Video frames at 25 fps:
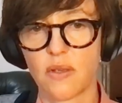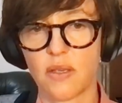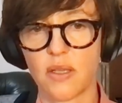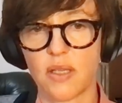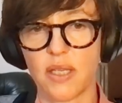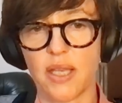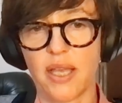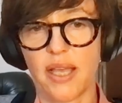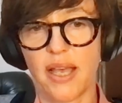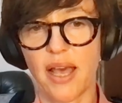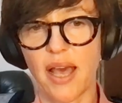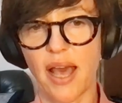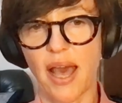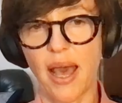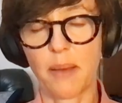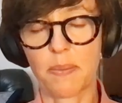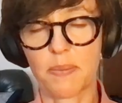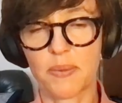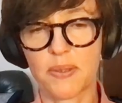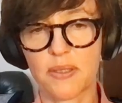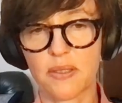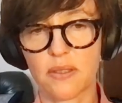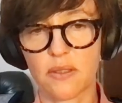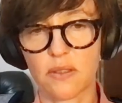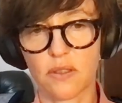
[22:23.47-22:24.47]
Yeah,
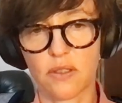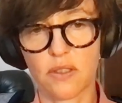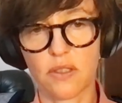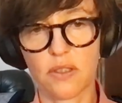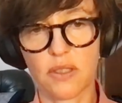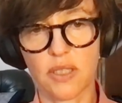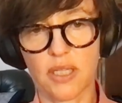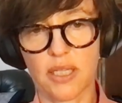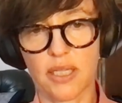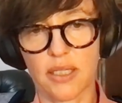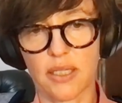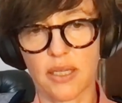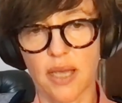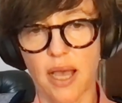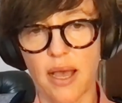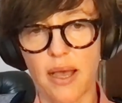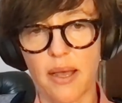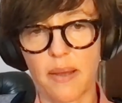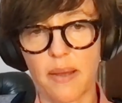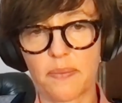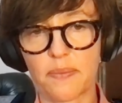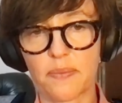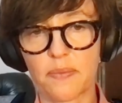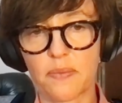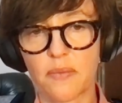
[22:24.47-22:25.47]
absolutely.
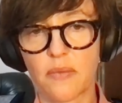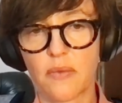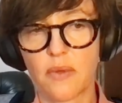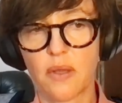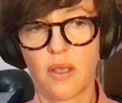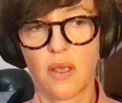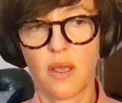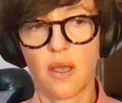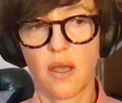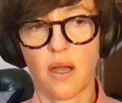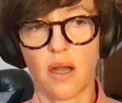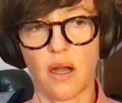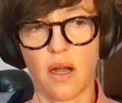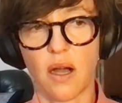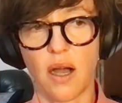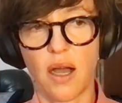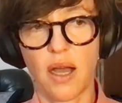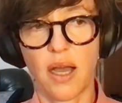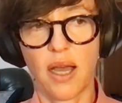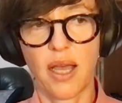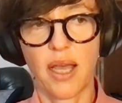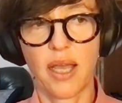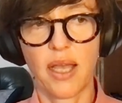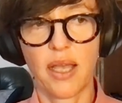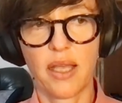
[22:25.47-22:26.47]

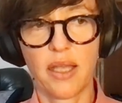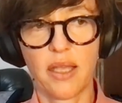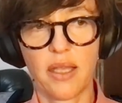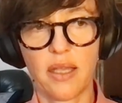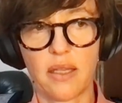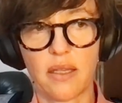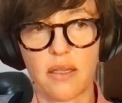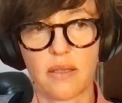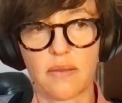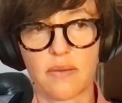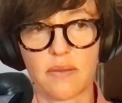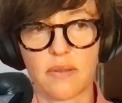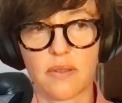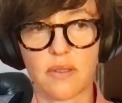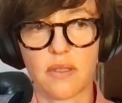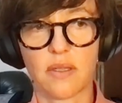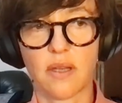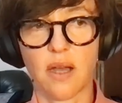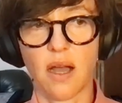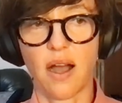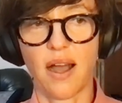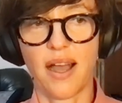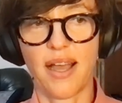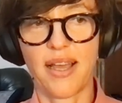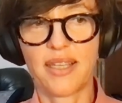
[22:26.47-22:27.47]
I
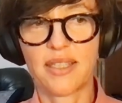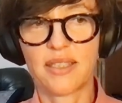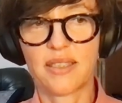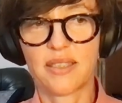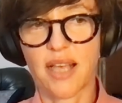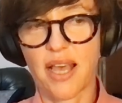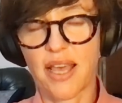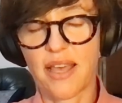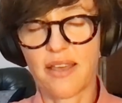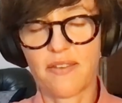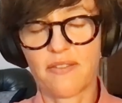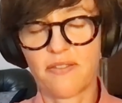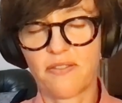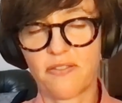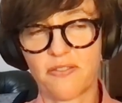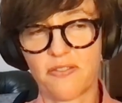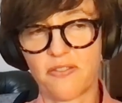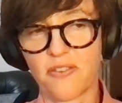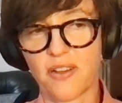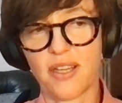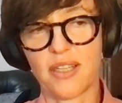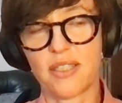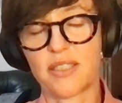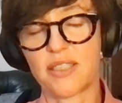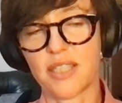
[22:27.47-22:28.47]
I save
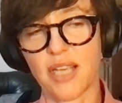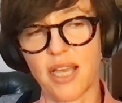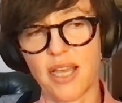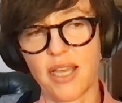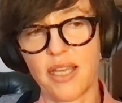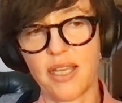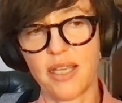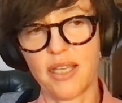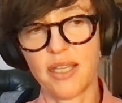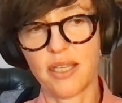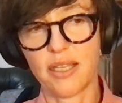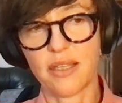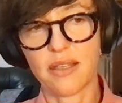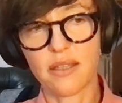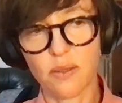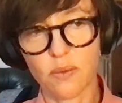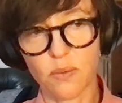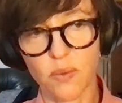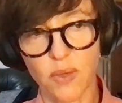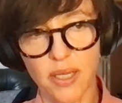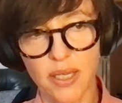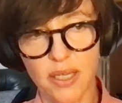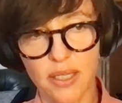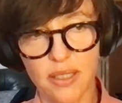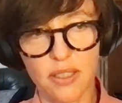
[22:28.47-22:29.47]
a day in the
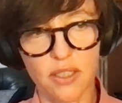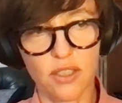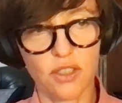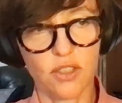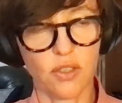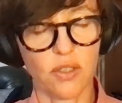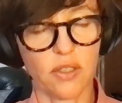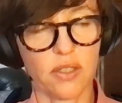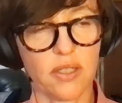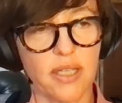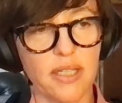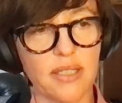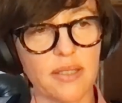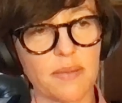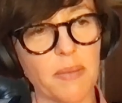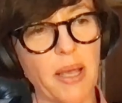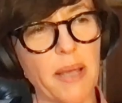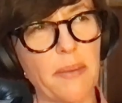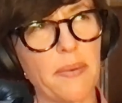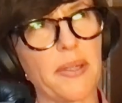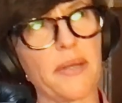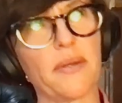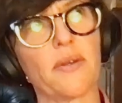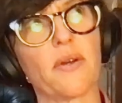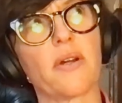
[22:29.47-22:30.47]
week to do this.
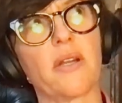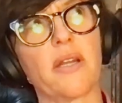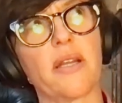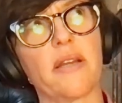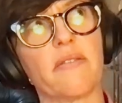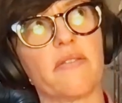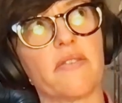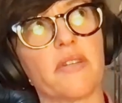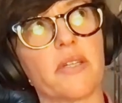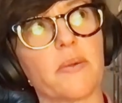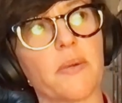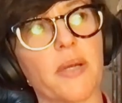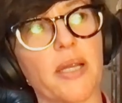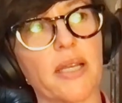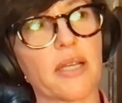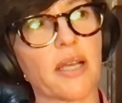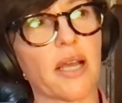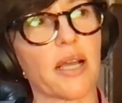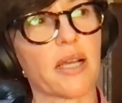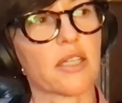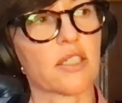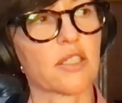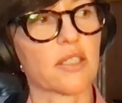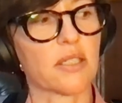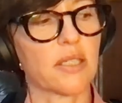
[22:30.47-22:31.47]
Maybe not every week,
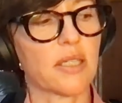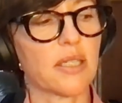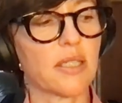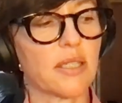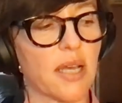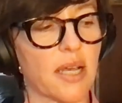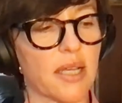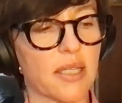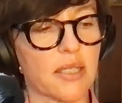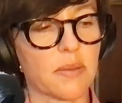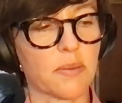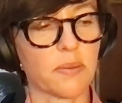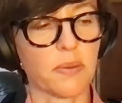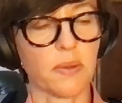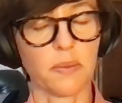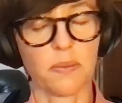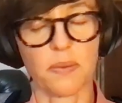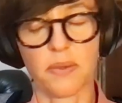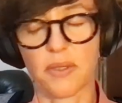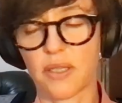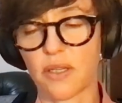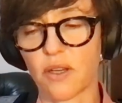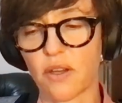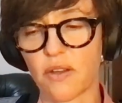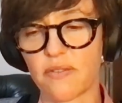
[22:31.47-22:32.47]
actually. That's
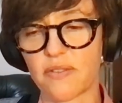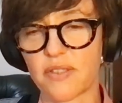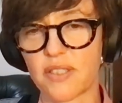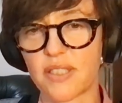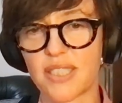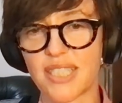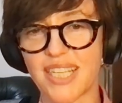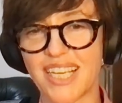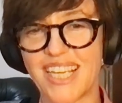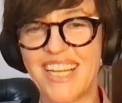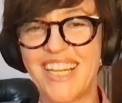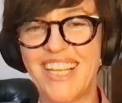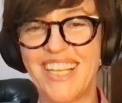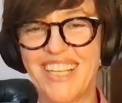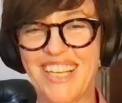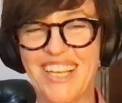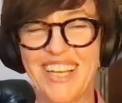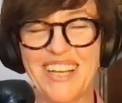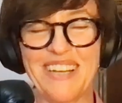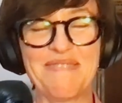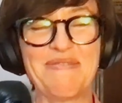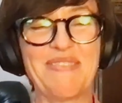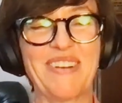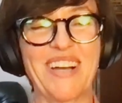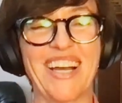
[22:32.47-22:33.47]
probably overstating
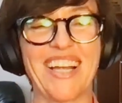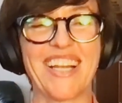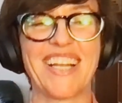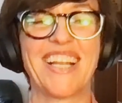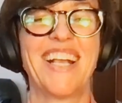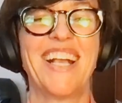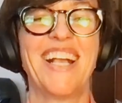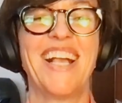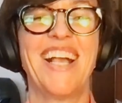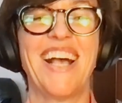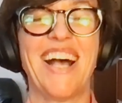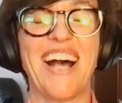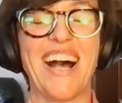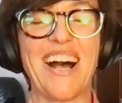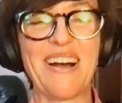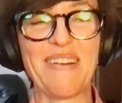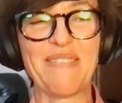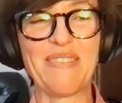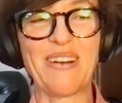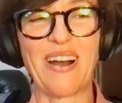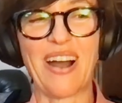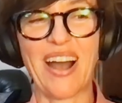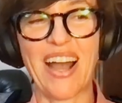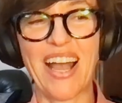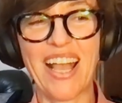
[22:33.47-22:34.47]
it. But
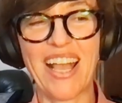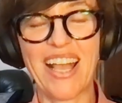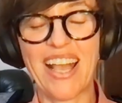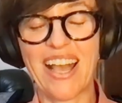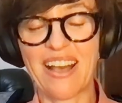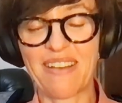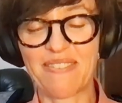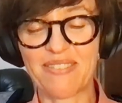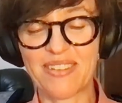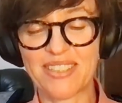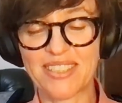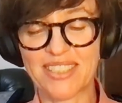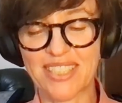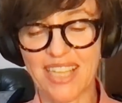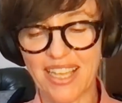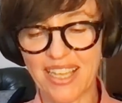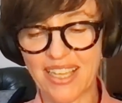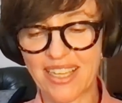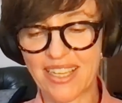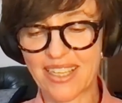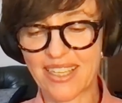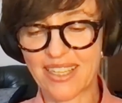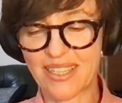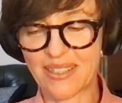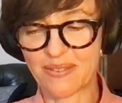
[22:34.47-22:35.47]
I have a
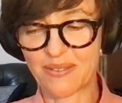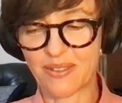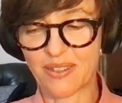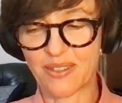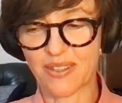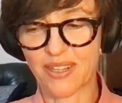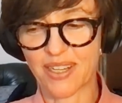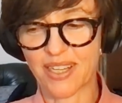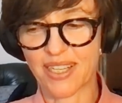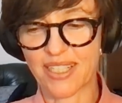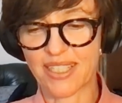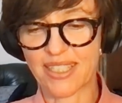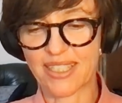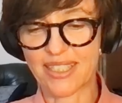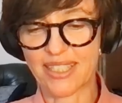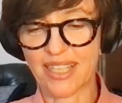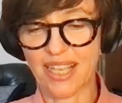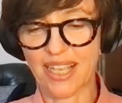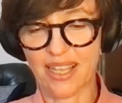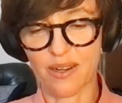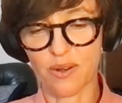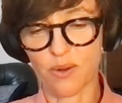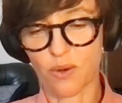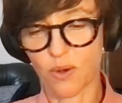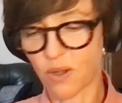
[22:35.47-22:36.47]
day where I
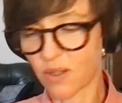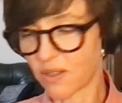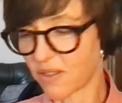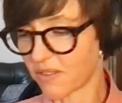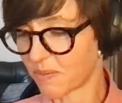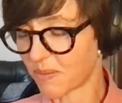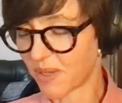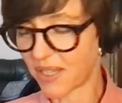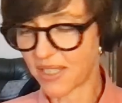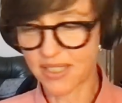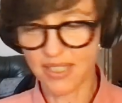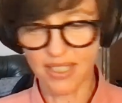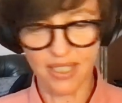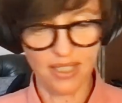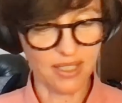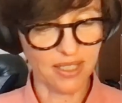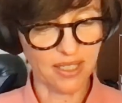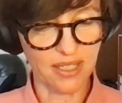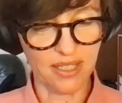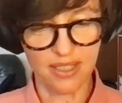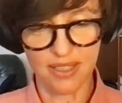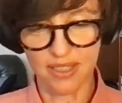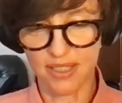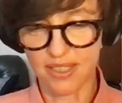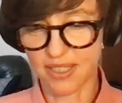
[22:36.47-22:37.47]
get all of my
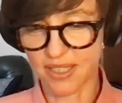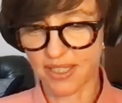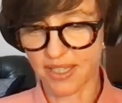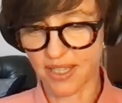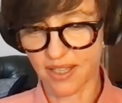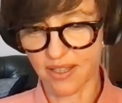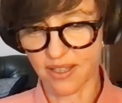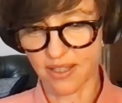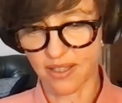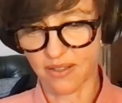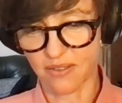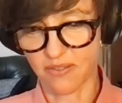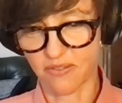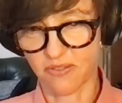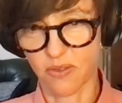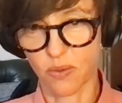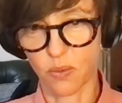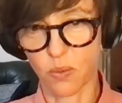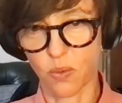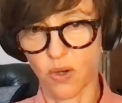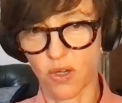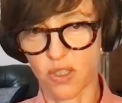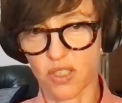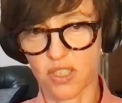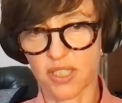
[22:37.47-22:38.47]
delicates together for
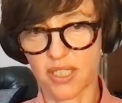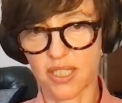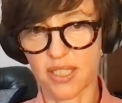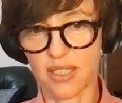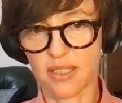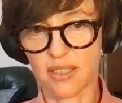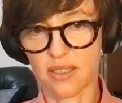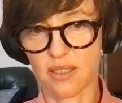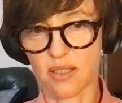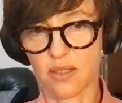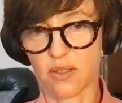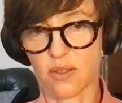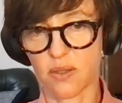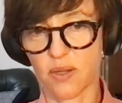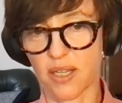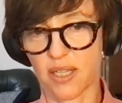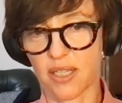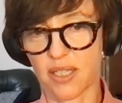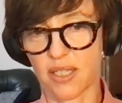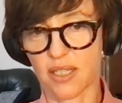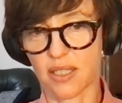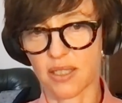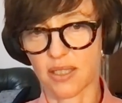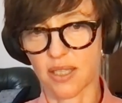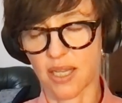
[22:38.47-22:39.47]
washing. So I
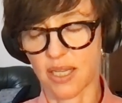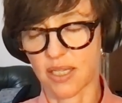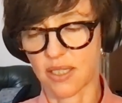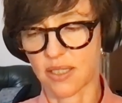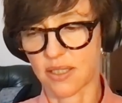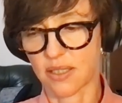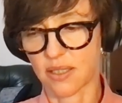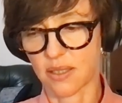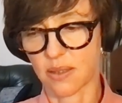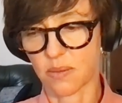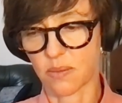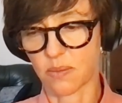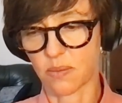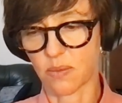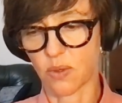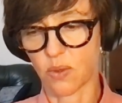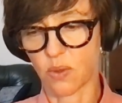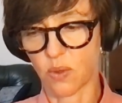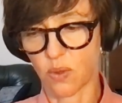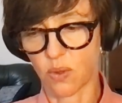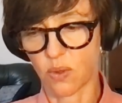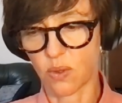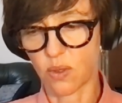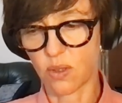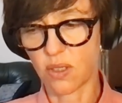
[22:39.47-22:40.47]
collect them
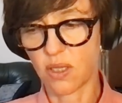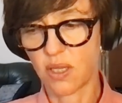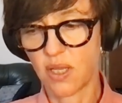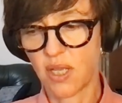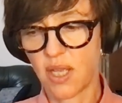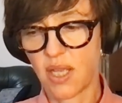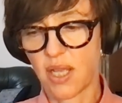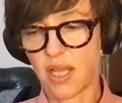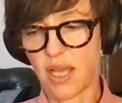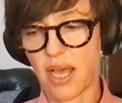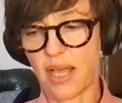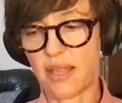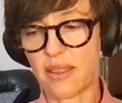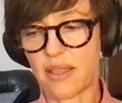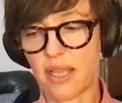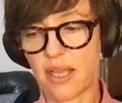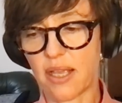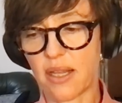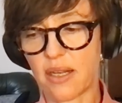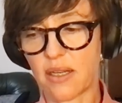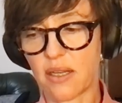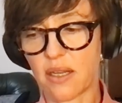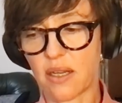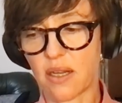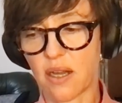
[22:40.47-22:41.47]
all. And
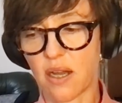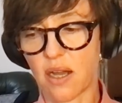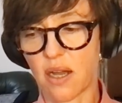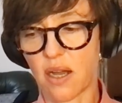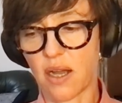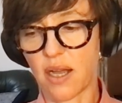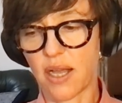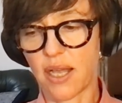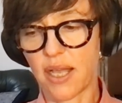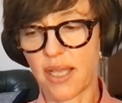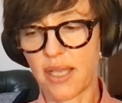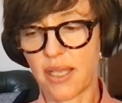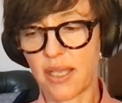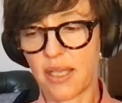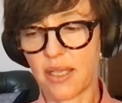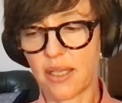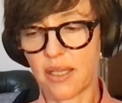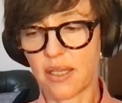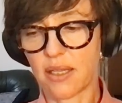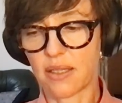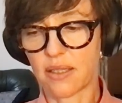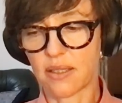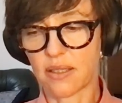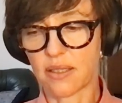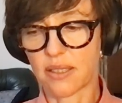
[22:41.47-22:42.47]
then I
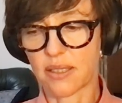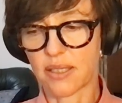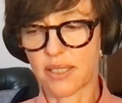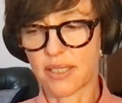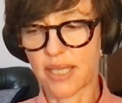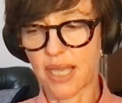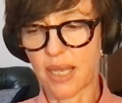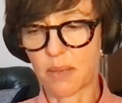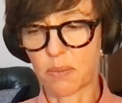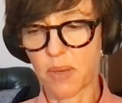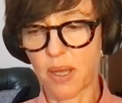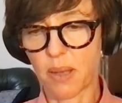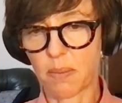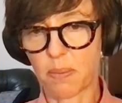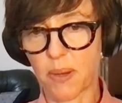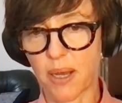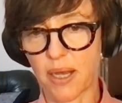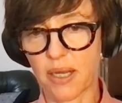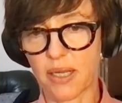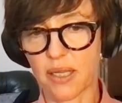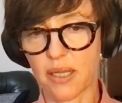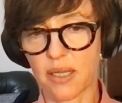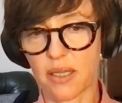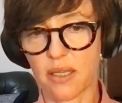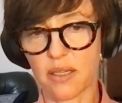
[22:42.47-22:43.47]
get my
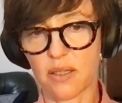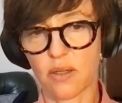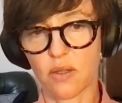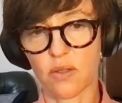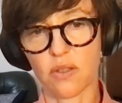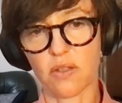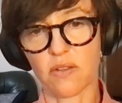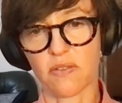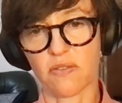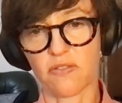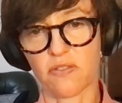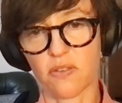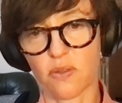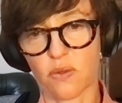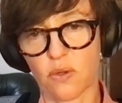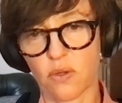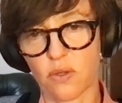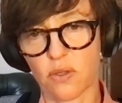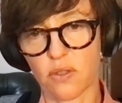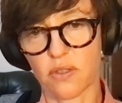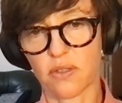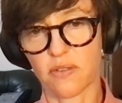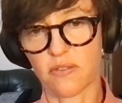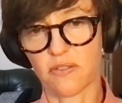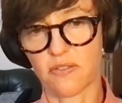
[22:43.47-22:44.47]
bucket on the
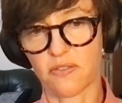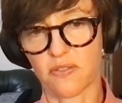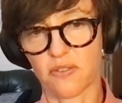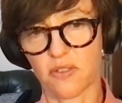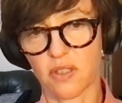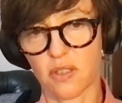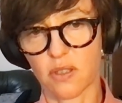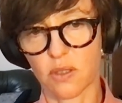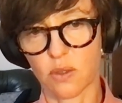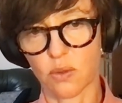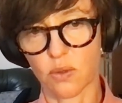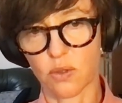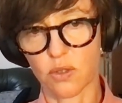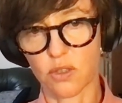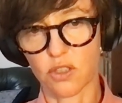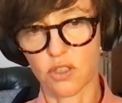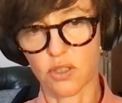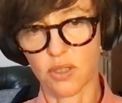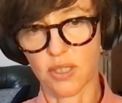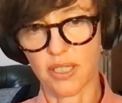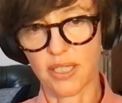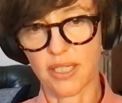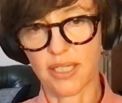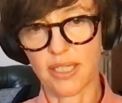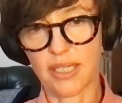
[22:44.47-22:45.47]
floor of the
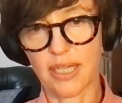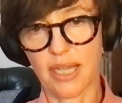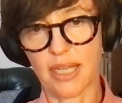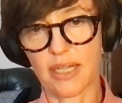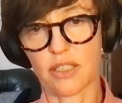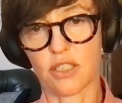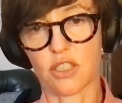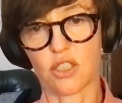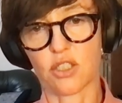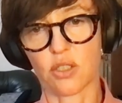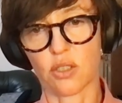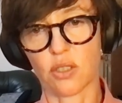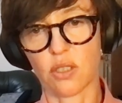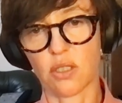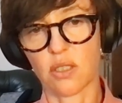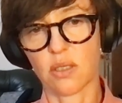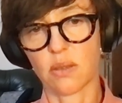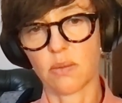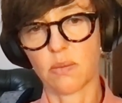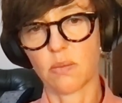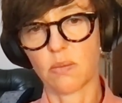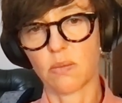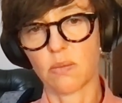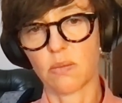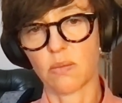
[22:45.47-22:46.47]
laundry and do
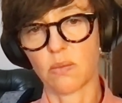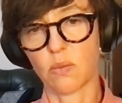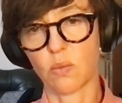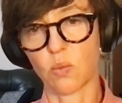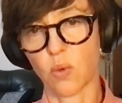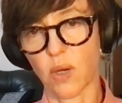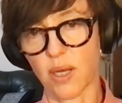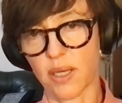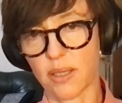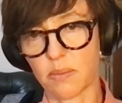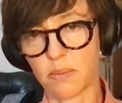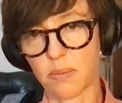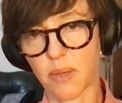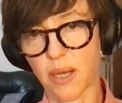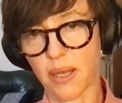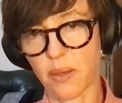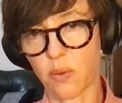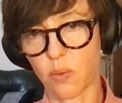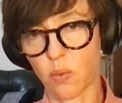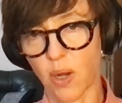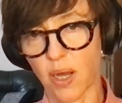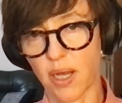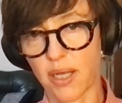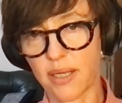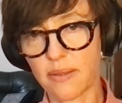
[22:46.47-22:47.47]
them one by
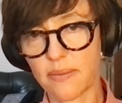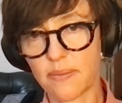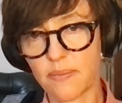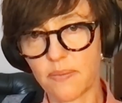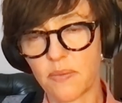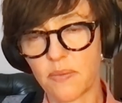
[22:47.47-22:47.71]
one.